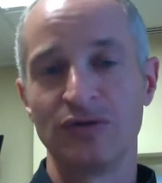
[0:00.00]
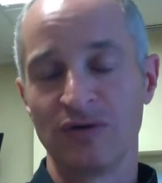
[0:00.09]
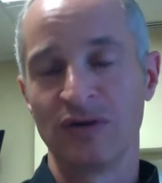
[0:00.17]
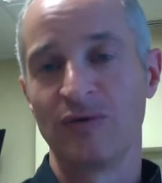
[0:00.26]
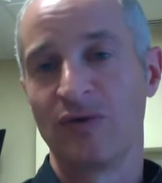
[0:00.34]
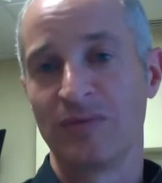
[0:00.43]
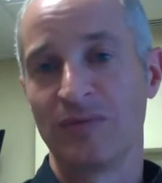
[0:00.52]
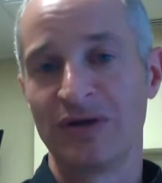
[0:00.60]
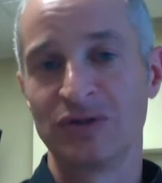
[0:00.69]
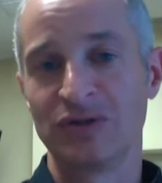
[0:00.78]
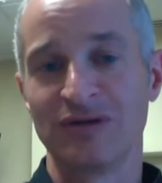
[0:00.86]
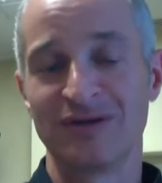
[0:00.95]
You really want to make
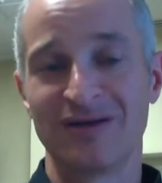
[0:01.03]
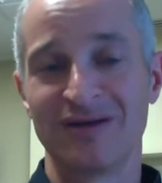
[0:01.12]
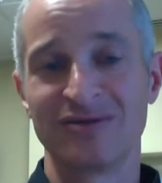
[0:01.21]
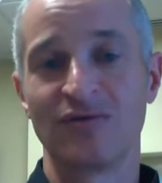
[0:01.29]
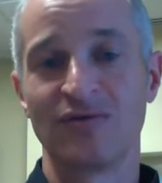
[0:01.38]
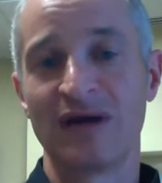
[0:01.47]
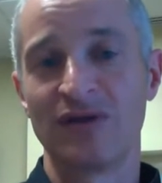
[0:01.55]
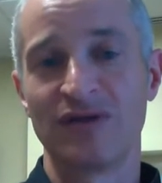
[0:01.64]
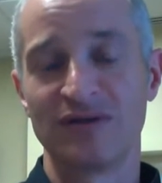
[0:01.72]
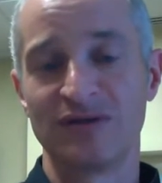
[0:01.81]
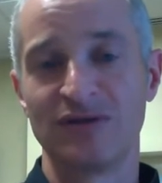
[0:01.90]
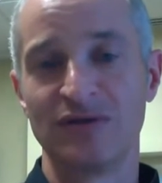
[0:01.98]
sure that that's the right
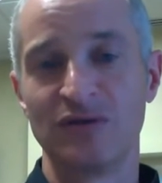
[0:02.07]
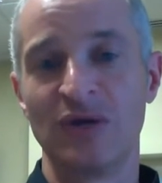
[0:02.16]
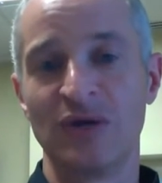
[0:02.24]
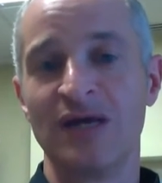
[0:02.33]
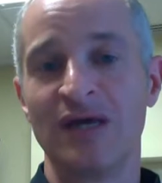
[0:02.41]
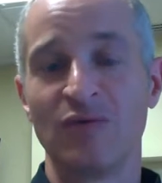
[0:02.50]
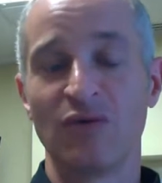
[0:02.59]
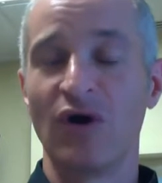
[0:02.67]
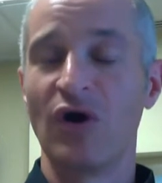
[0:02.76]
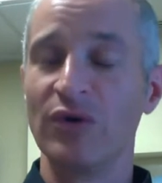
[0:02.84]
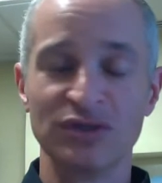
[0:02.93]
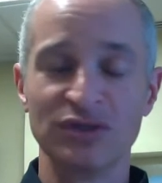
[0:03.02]
thing to do. We're
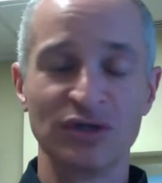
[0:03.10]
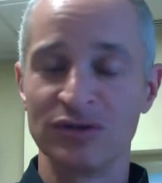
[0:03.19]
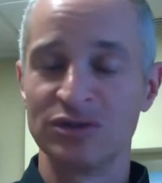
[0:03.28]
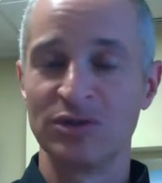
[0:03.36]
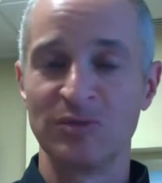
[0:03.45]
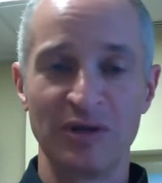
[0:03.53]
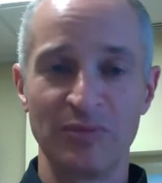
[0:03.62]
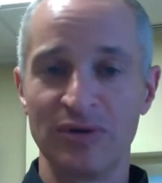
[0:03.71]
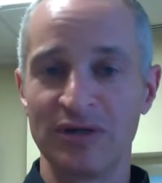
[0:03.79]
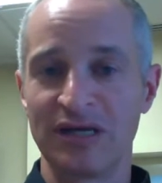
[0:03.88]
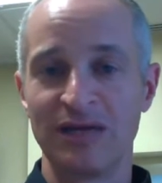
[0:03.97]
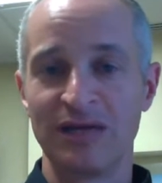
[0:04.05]
always encouraging people
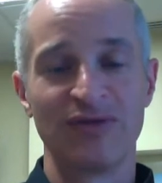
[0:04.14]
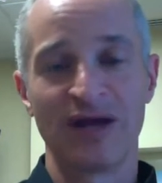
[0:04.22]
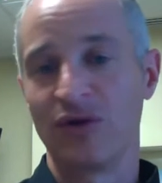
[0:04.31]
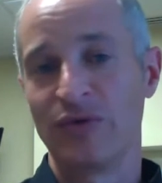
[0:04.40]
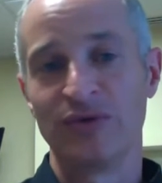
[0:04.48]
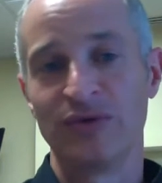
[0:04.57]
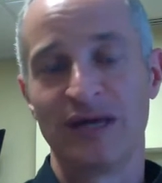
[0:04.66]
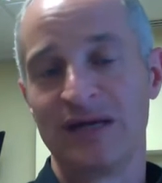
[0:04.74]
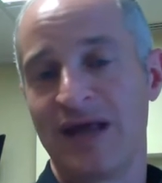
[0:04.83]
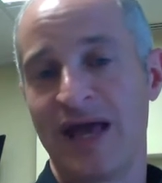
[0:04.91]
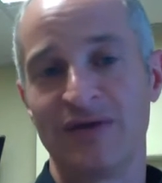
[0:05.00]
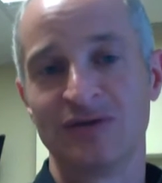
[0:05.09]
to keep that loan debt
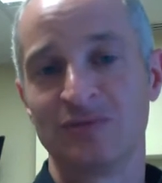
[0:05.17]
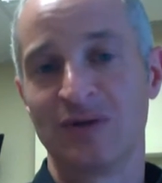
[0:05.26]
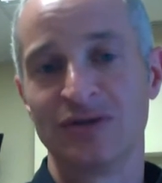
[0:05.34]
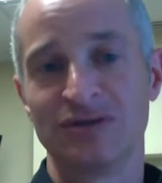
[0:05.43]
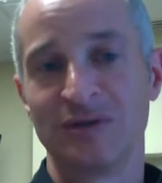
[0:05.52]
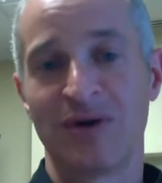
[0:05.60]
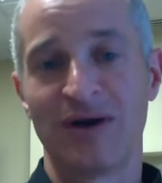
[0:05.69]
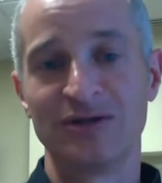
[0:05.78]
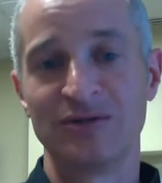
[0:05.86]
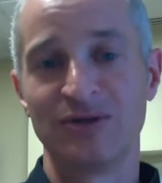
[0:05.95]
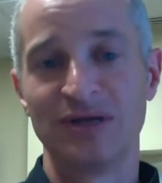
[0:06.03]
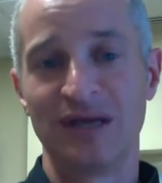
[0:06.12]
down as much as they
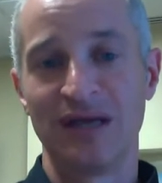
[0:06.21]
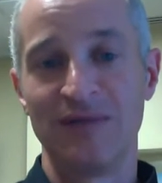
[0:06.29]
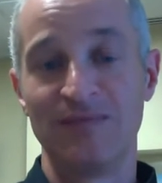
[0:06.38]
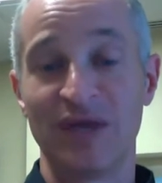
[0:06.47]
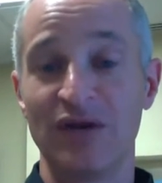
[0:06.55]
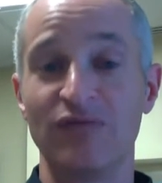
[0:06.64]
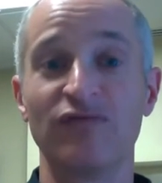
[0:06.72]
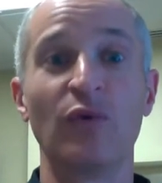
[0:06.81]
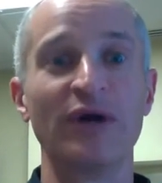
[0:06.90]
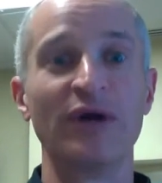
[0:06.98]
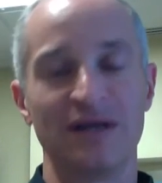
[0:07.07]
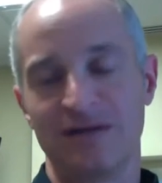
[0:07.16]
possibly can and
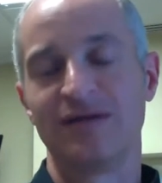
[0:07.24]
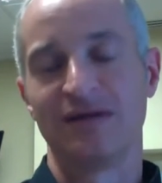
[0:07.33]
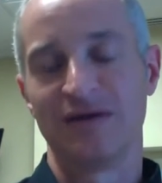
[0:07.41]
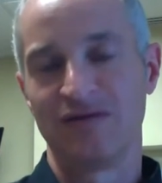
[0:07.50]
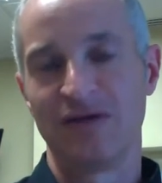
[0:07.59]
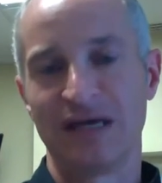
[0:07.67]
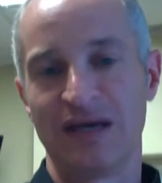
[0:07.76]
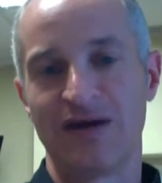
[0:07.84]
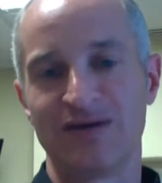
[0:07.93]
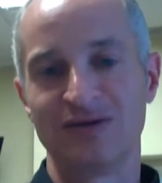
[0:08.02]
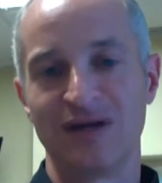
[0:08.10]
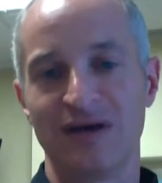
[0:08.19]
avoid it if they can
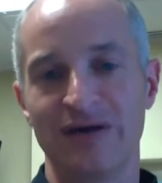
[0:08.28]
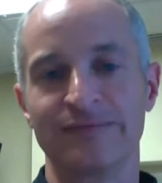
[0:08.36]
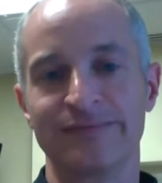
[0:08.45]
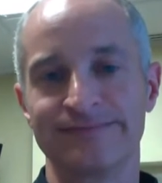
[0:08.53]
altogether.